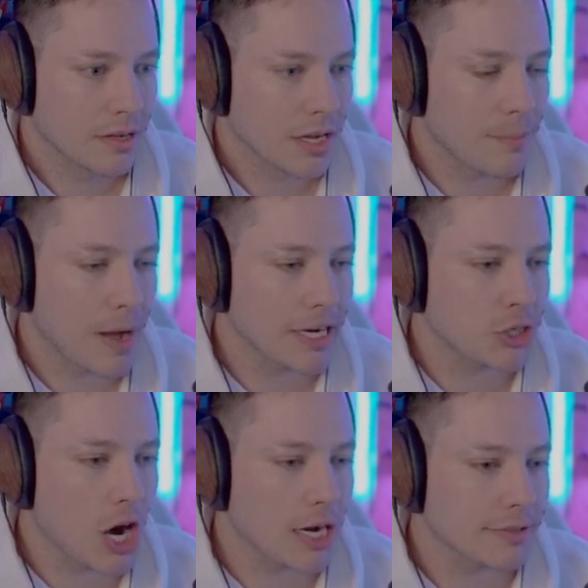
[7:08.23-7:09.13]
Come on,
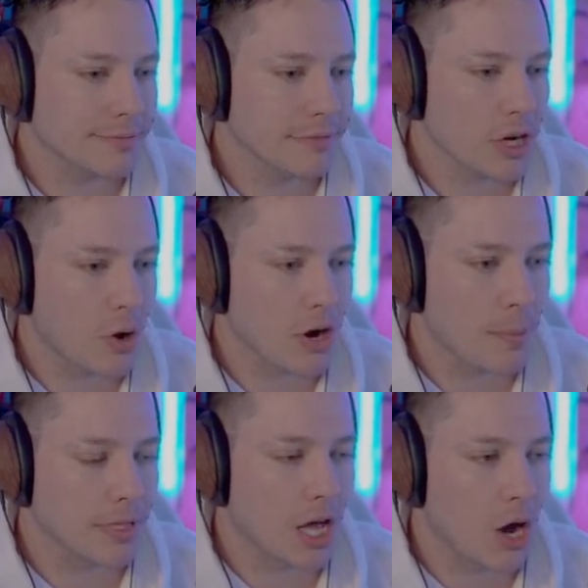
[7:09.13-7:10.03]
truck! You're going home
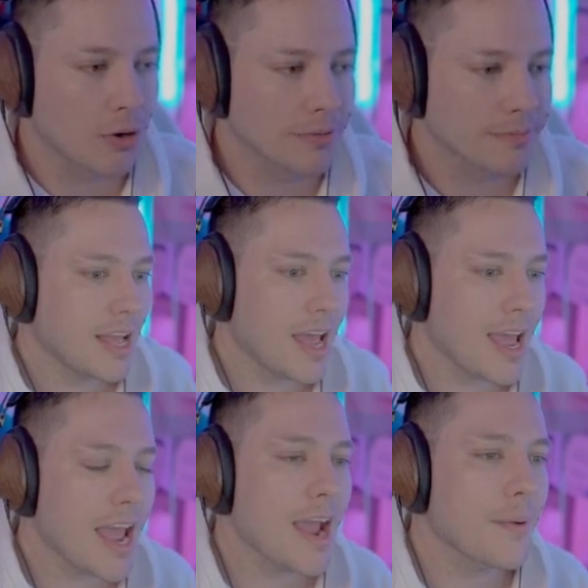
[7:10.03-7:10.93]
alone.
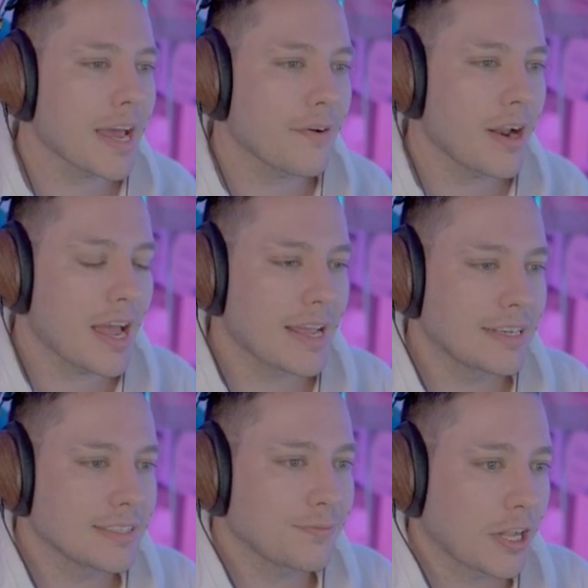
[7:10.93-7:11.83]
Hey, we got it right.
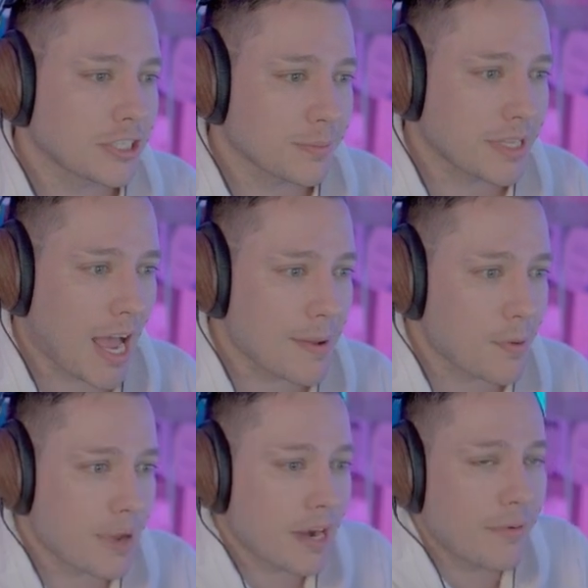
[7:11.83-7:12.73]
Flush them side, but
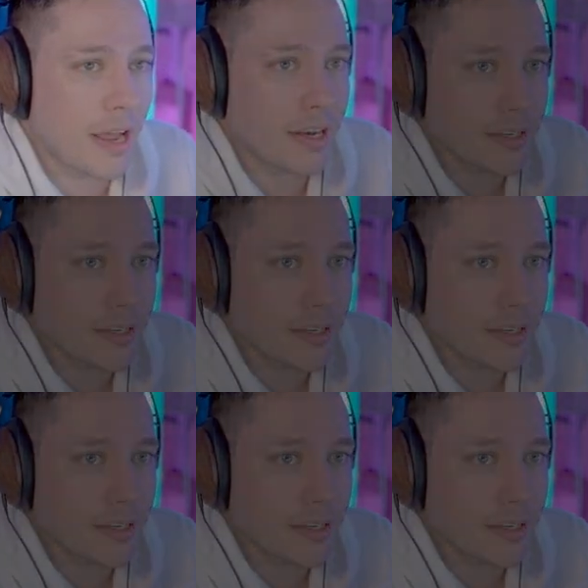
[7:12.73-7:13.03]
we got it right.